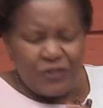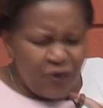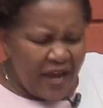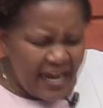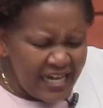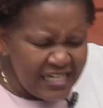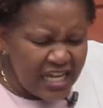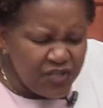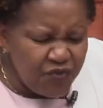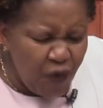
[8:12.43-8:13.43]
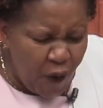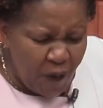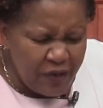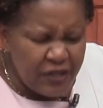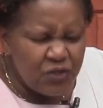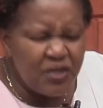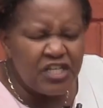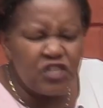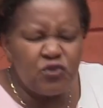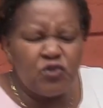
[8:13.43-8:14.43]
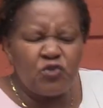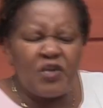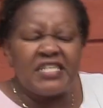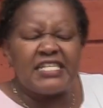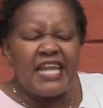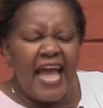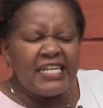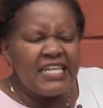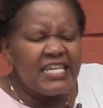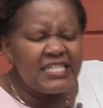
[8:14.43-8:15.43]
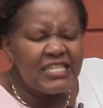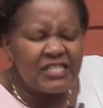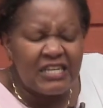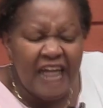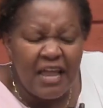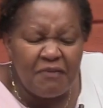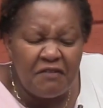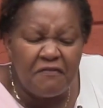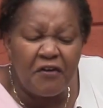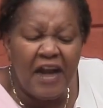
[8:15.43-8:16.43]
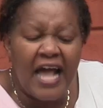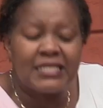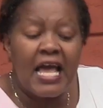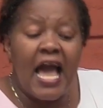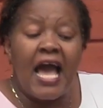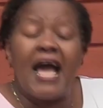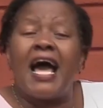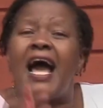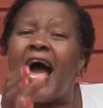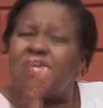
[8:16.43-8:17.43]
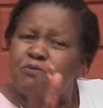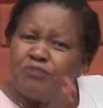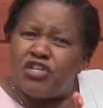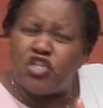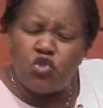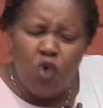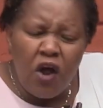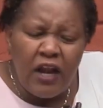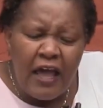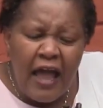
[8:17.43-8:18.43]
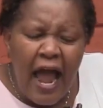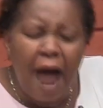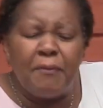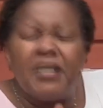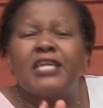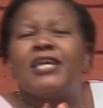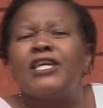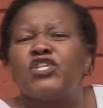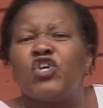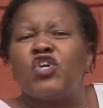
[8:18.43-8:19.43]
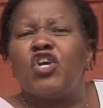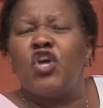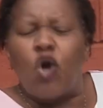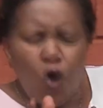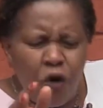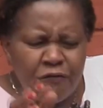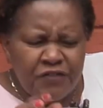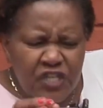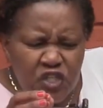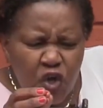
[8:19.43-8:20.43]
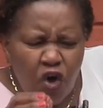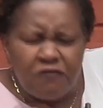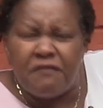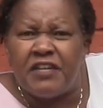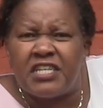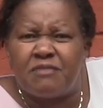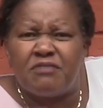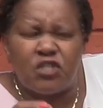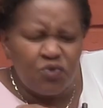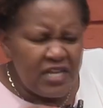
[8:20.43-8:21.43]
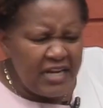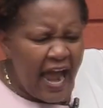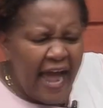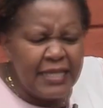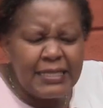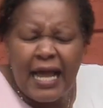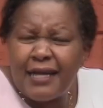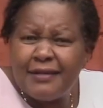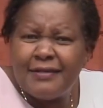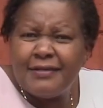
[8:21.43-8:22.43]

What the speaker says: So Galatians 4, 22 to 29 is describing for us a spiritual application of this conflict between Isaac,